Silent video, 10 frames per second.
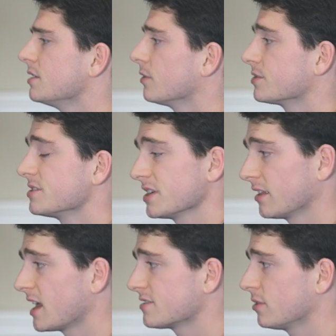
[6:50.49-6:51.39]
or since I
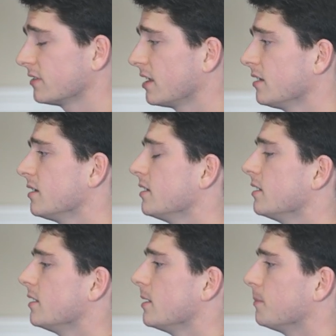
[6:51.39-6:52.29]
last looked at it,
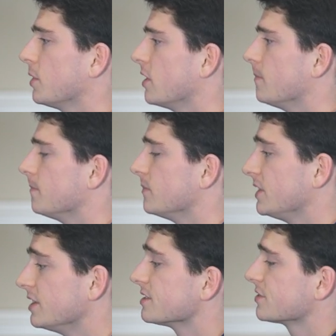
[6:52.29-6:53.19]
but
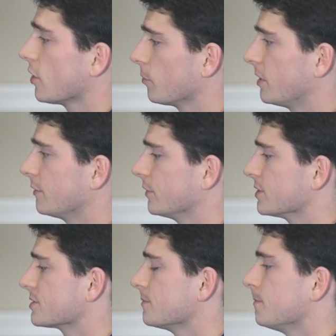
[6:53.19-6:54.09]
it is a solid metaverse.